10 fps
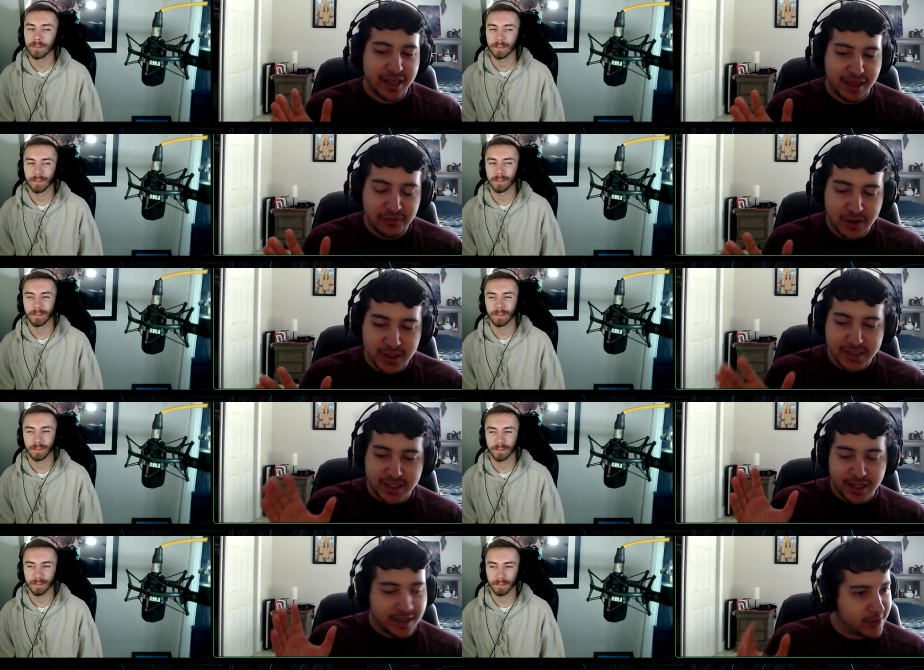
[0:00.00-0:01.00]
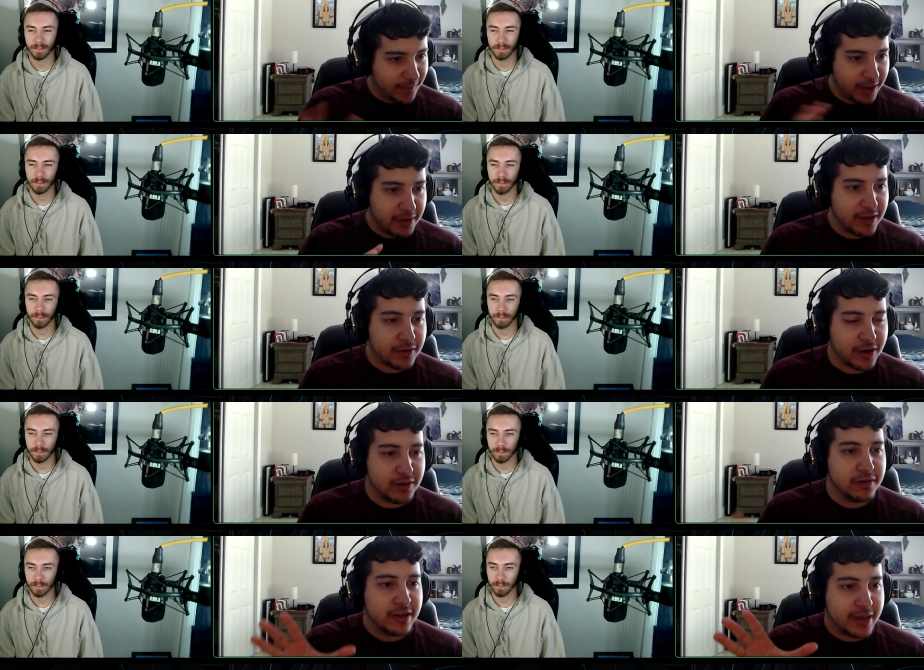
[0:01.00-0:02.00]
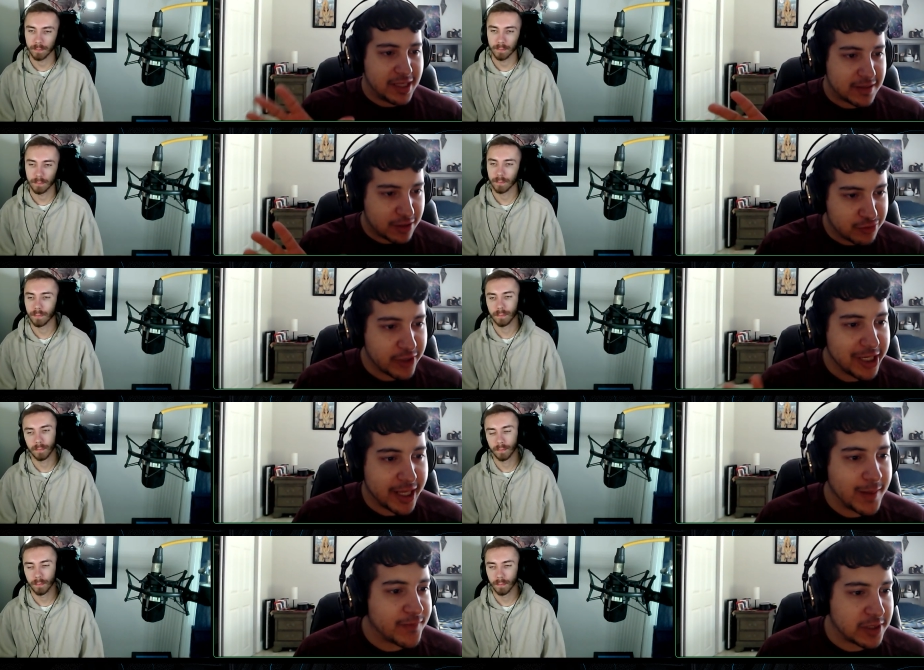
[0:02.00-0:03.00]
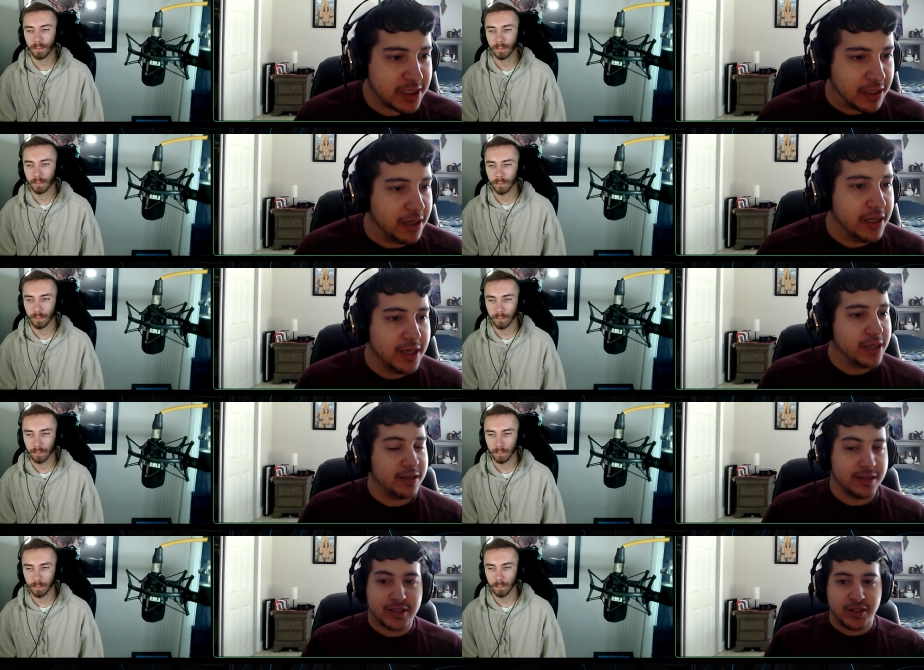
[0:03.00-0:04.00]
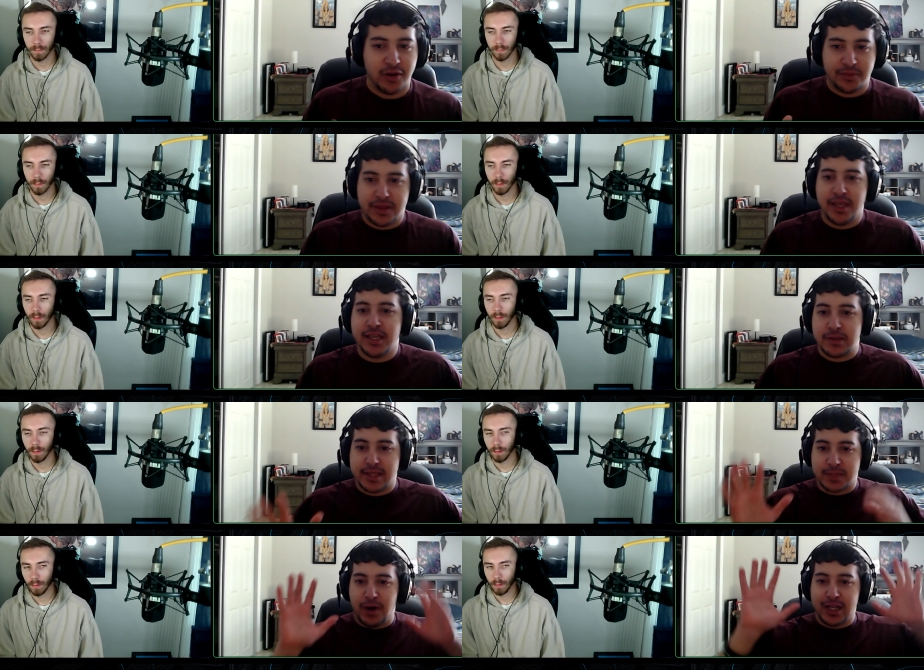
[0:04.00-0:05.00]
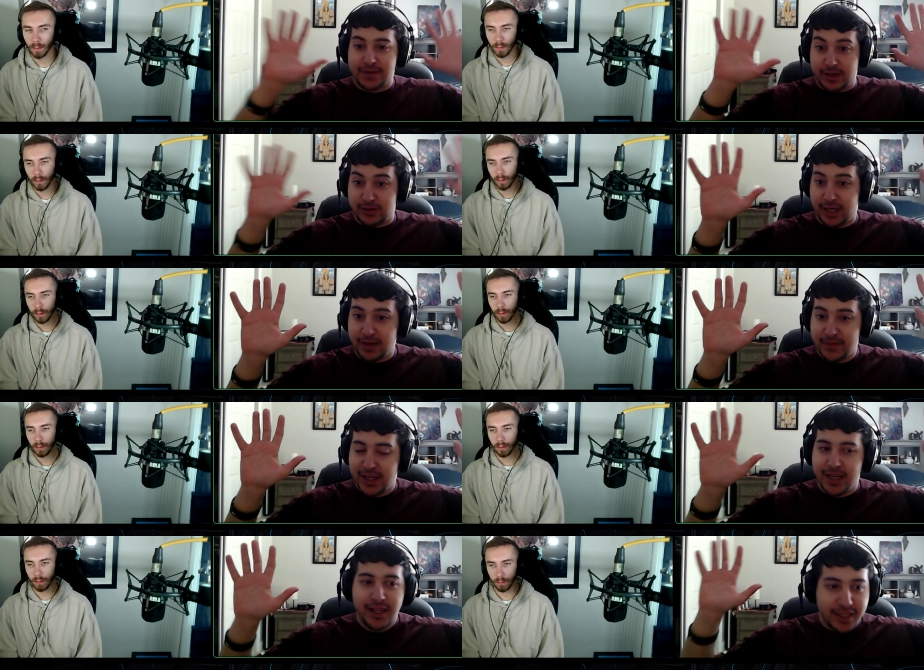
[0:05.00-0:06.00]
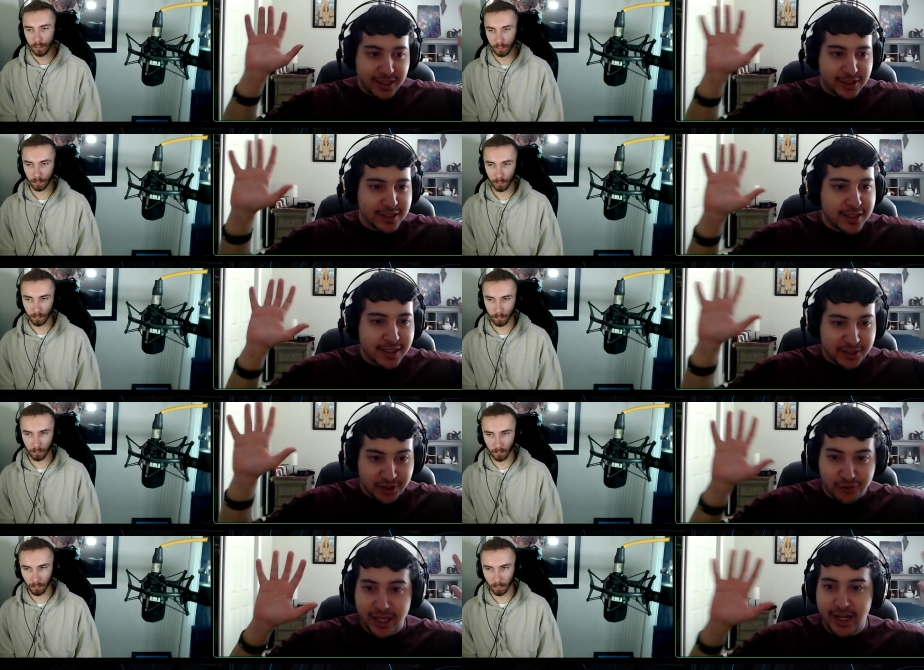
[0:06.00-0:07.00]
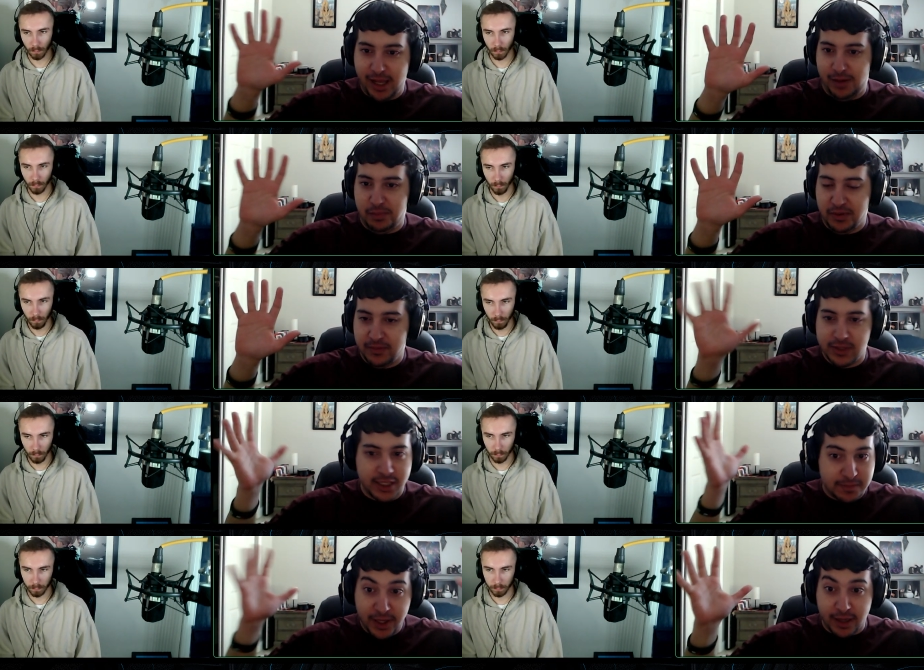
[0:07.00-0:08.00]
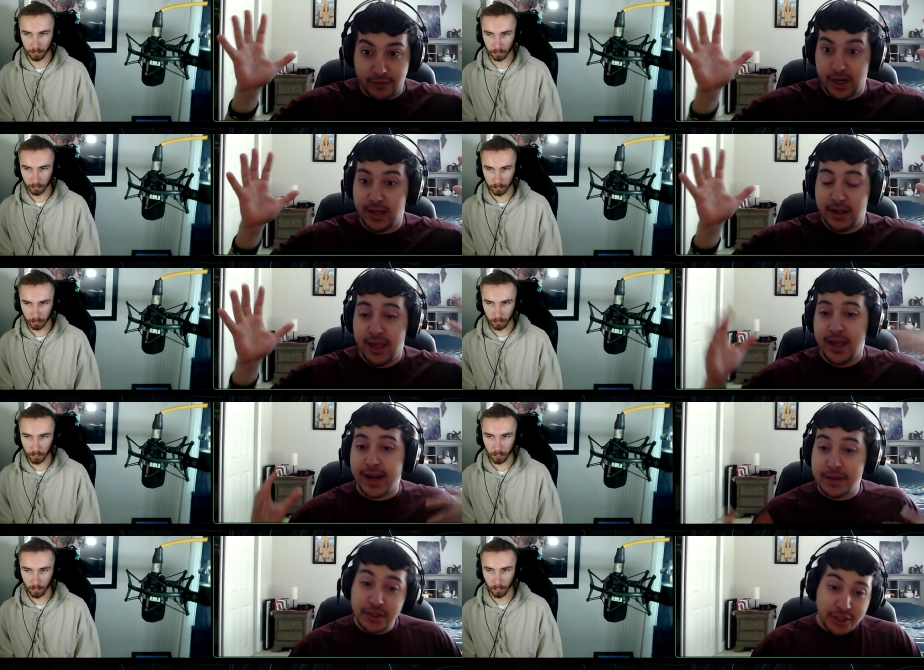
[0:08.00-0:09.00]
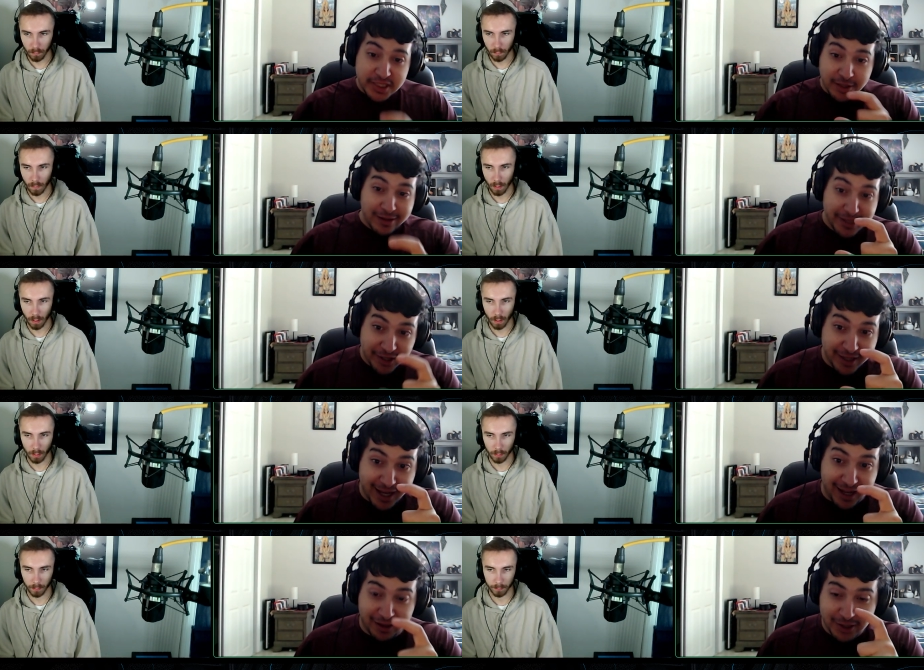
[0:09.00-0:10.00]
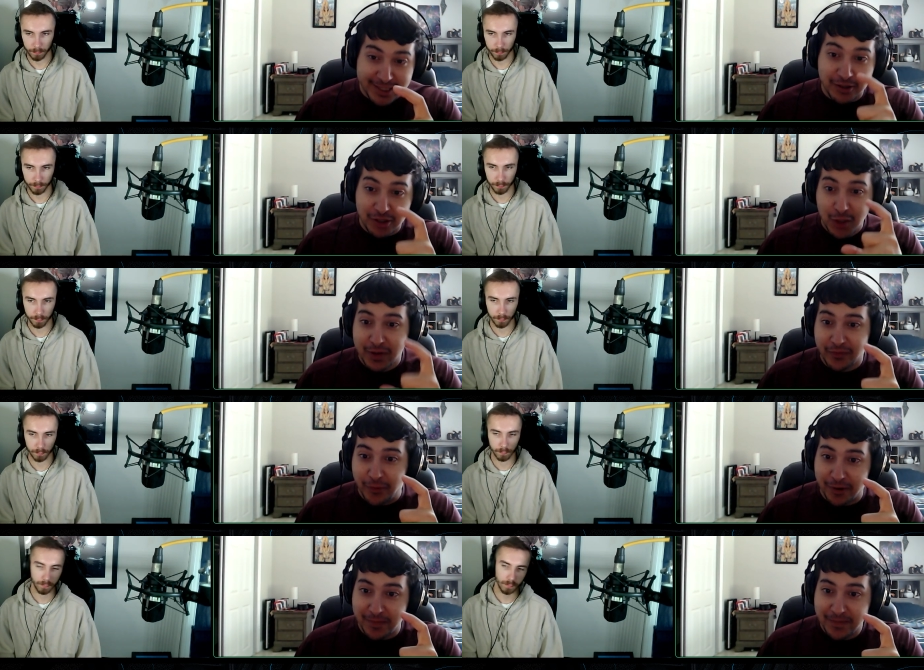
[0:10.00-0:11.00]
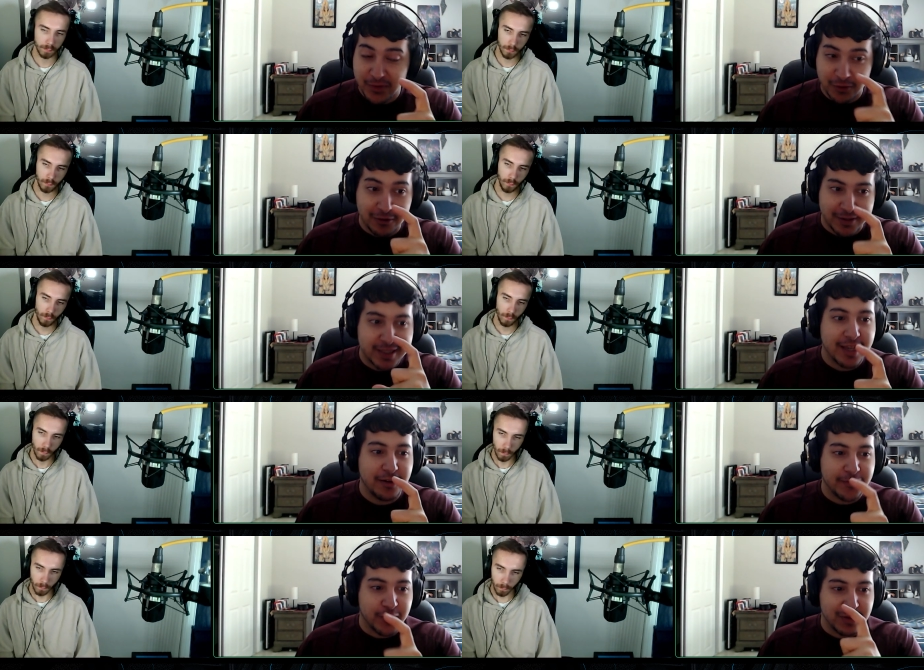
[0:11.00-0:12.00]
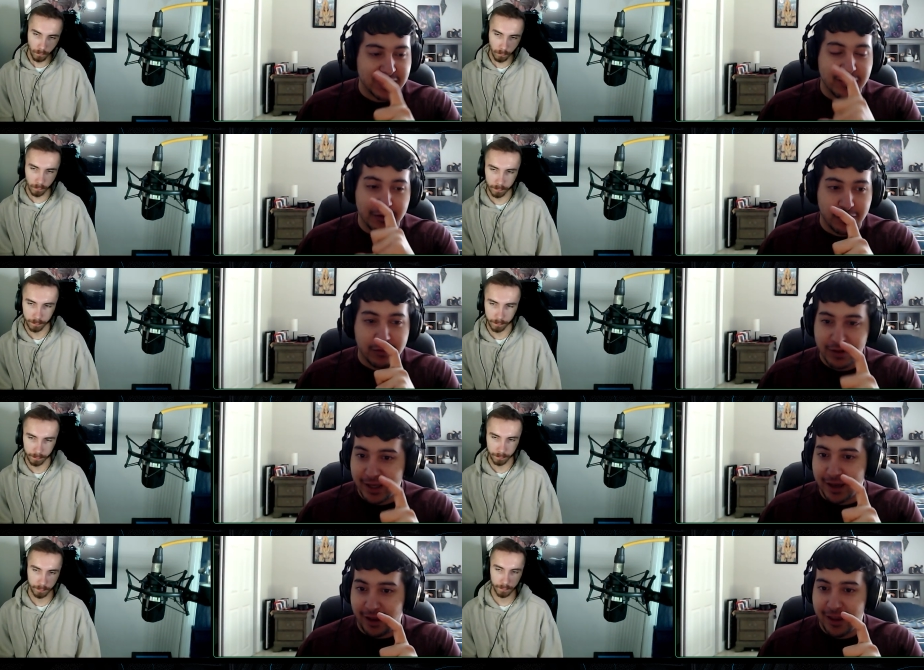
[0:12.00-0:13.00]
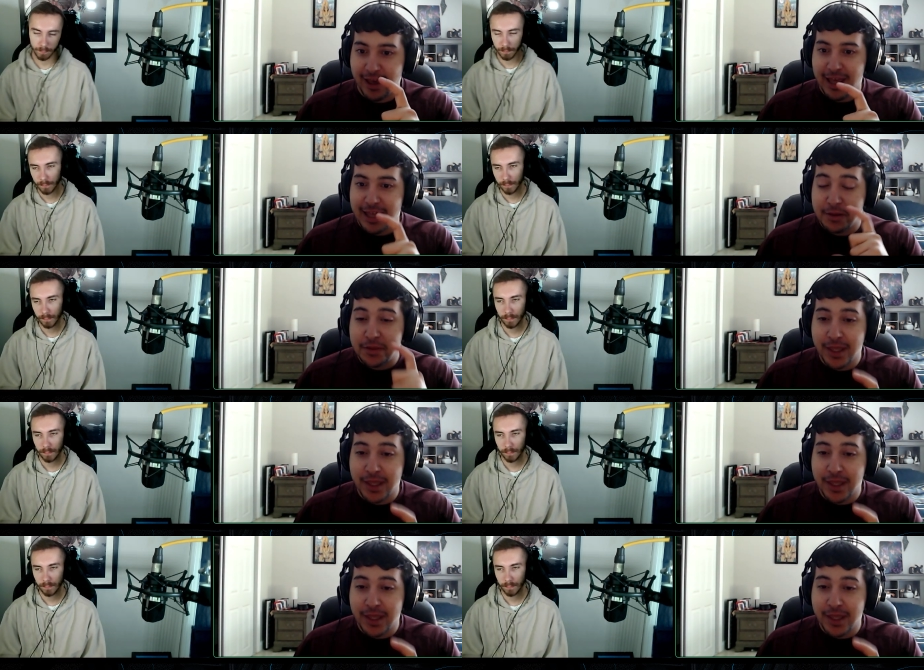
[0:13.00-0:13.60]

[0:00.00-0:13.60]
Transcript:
Speaker 1: It was, so if anybody don't know, it's Great Ape Vegeta. He, so the thing is with this boss fight, okay? He turns into this great ape. He's big, right? And then you're still a little guy. You're still human form or Saiyan form, you're still a normal guy. The